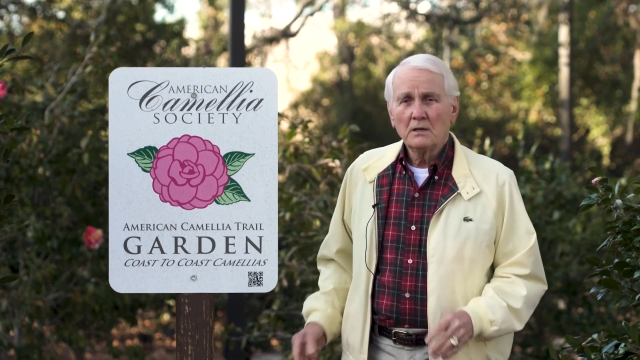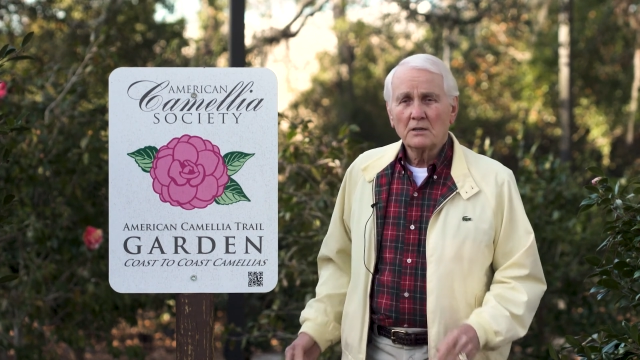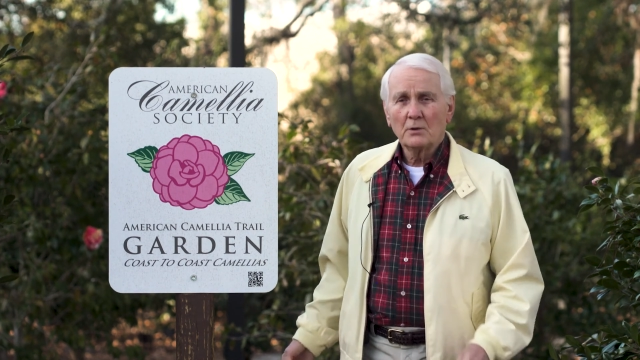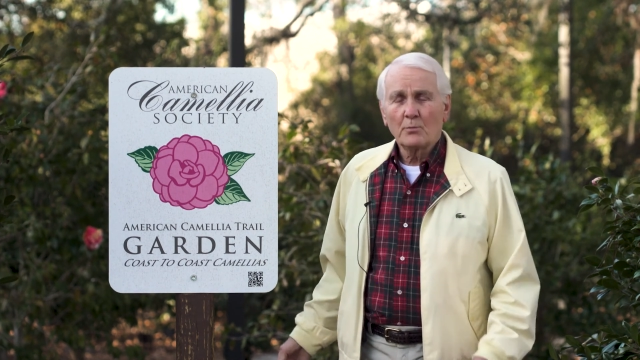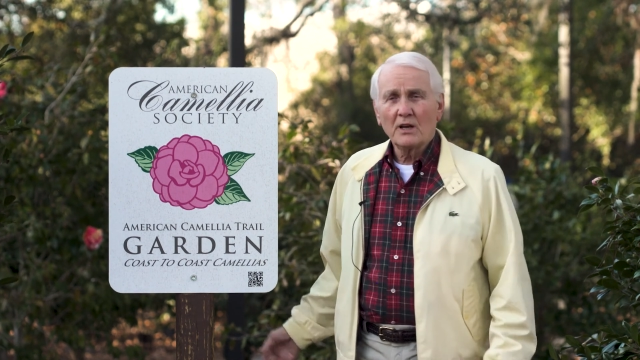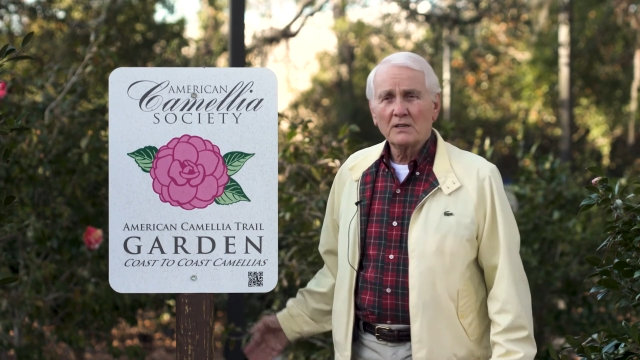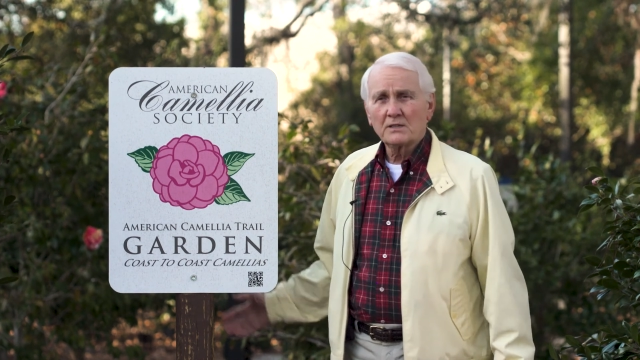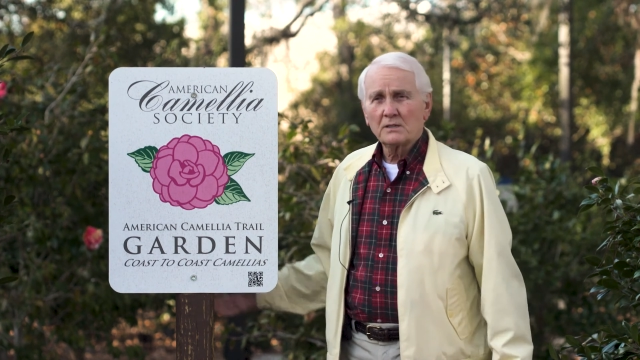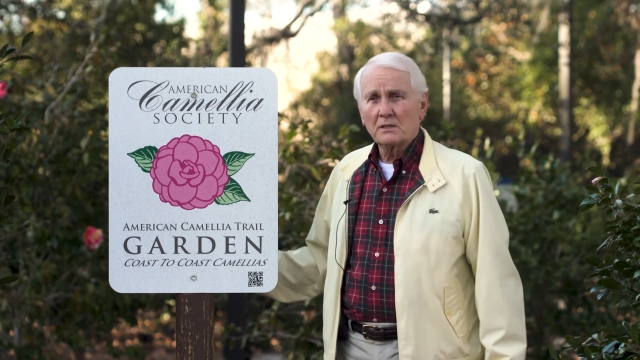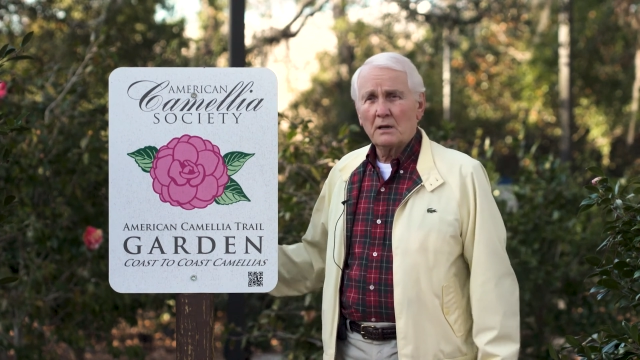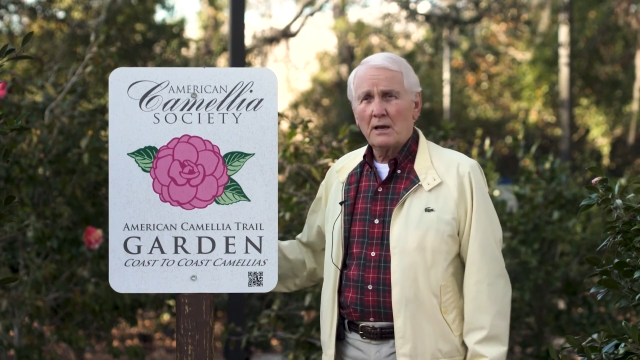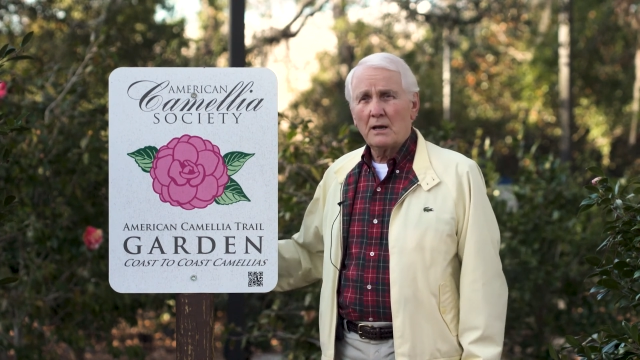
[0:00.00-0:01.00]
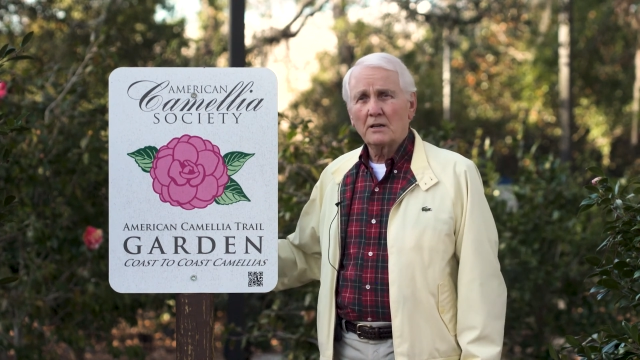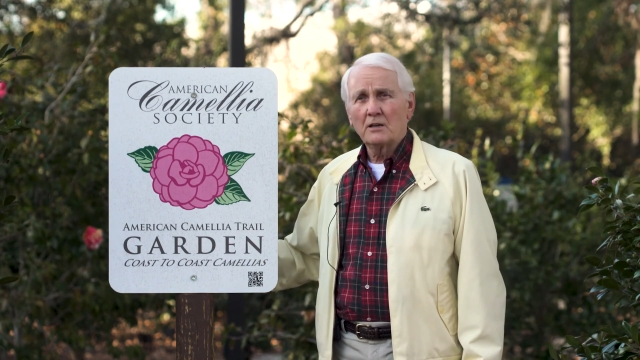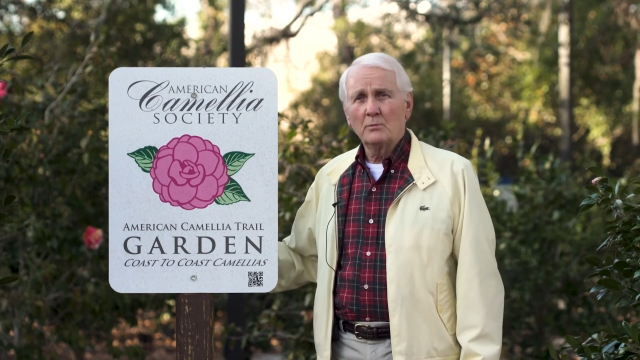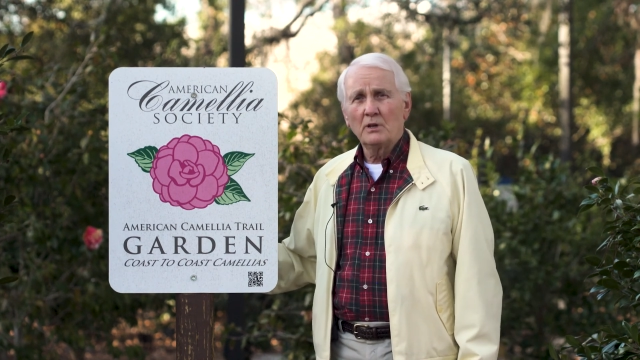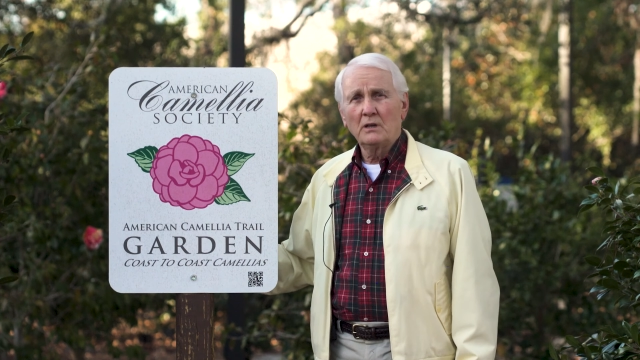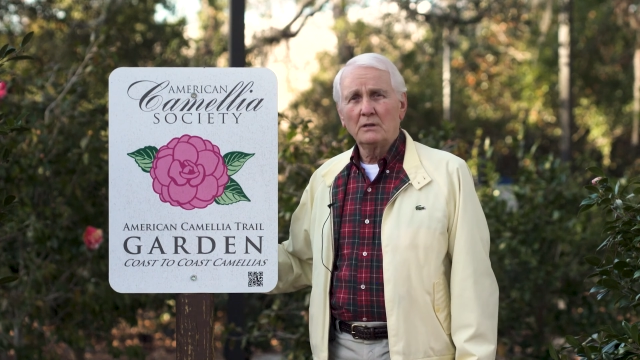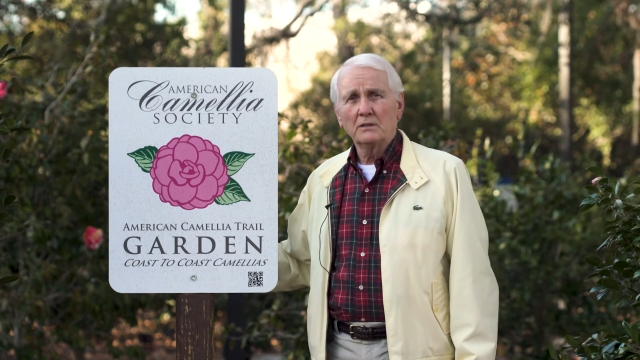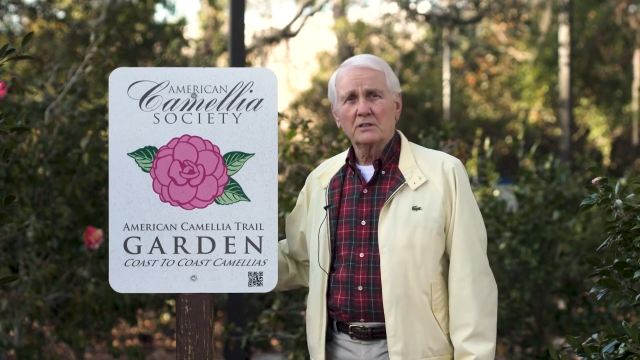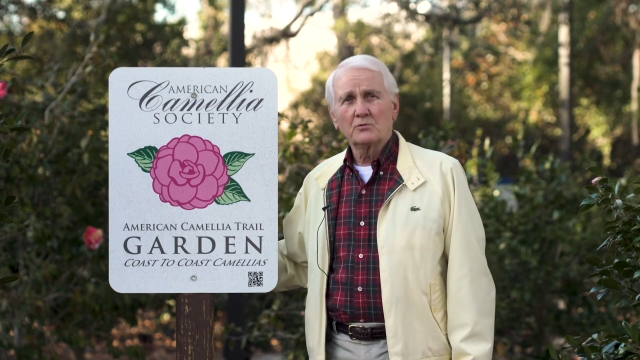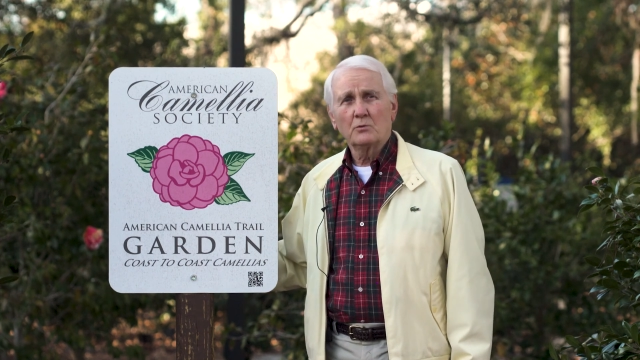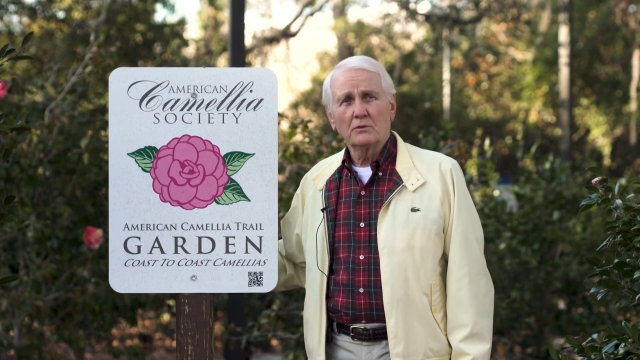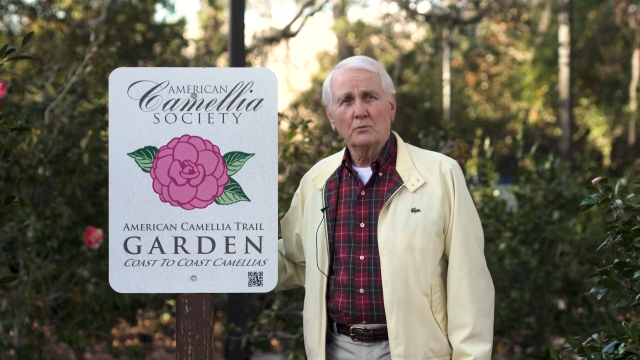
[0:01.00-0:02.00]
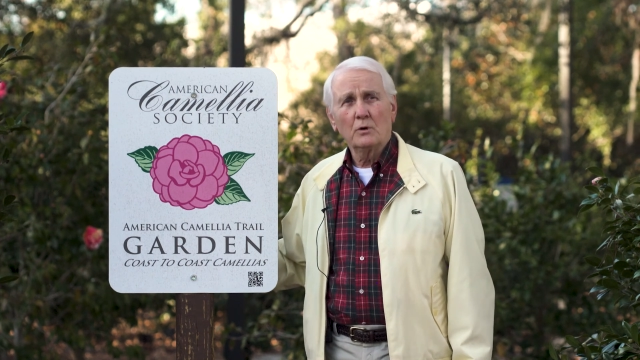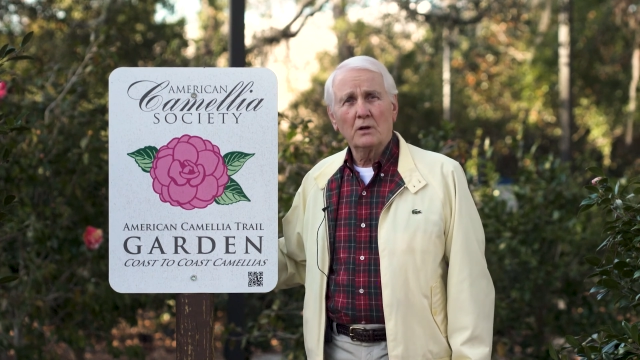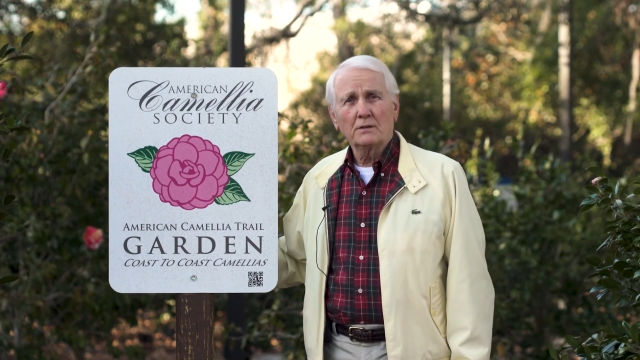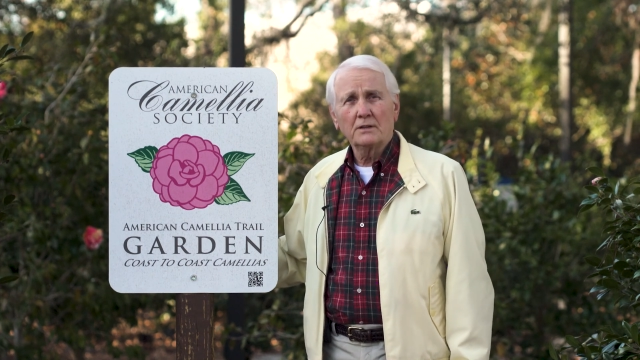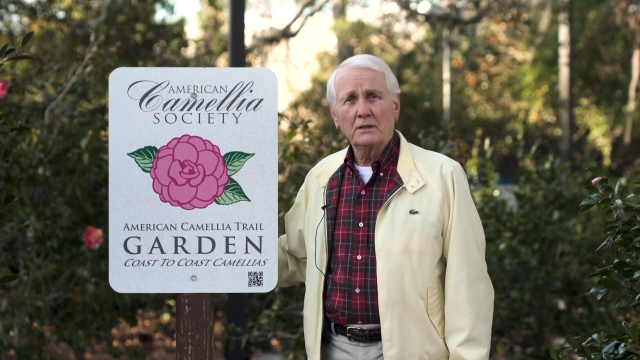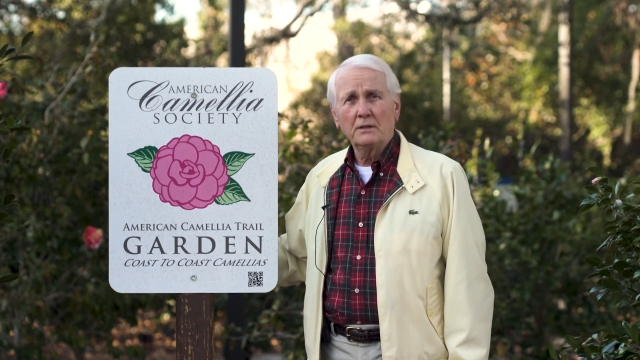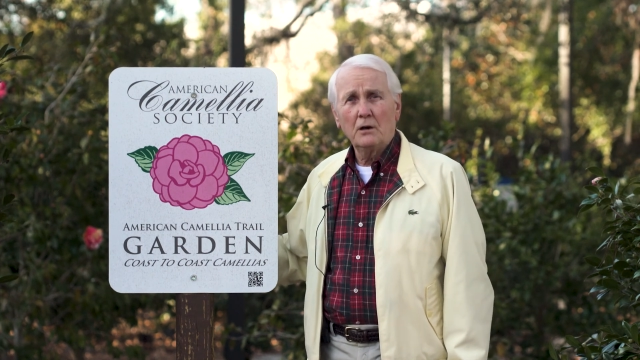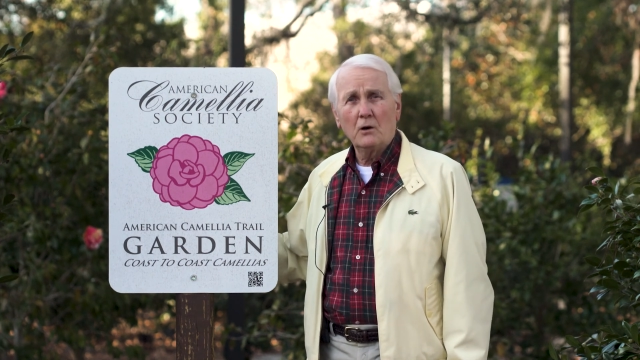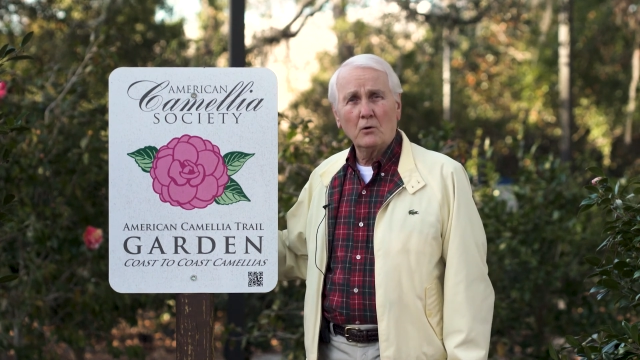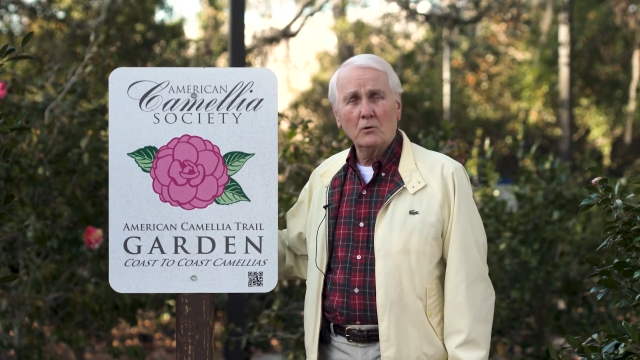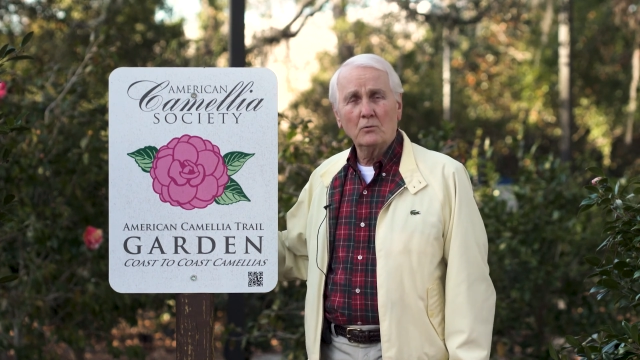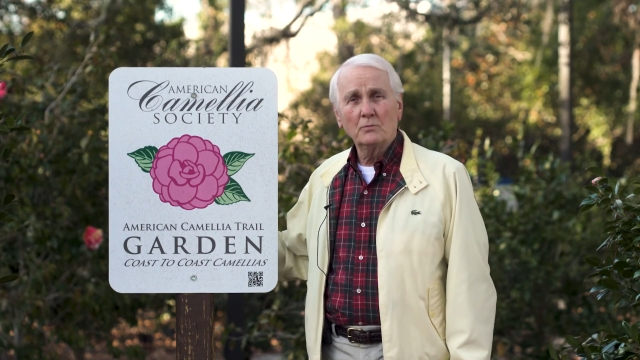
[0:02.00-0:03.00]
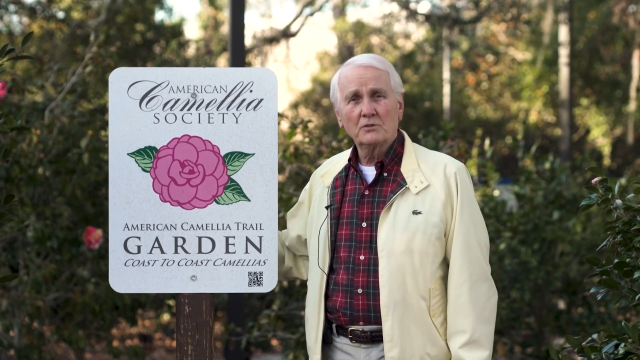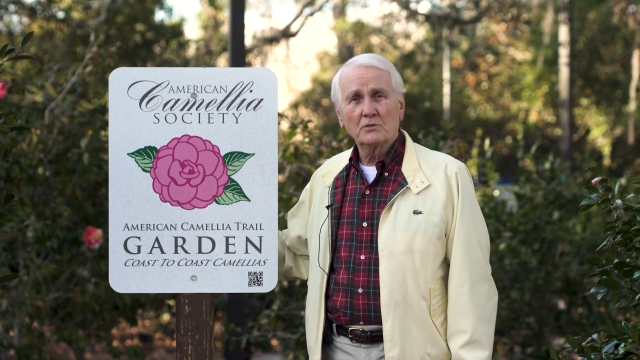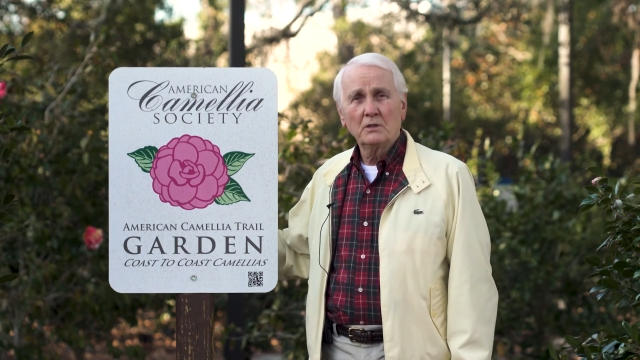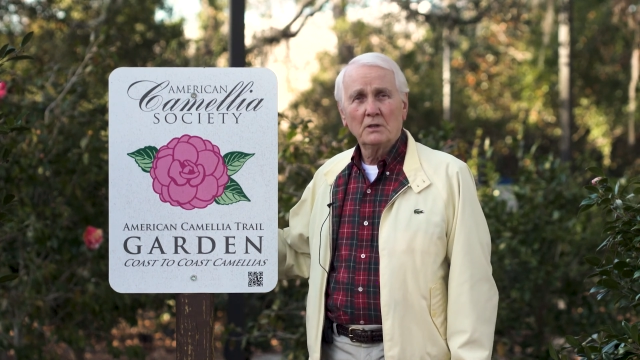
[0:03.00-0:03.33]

the places that had camellias were the wealthy homes,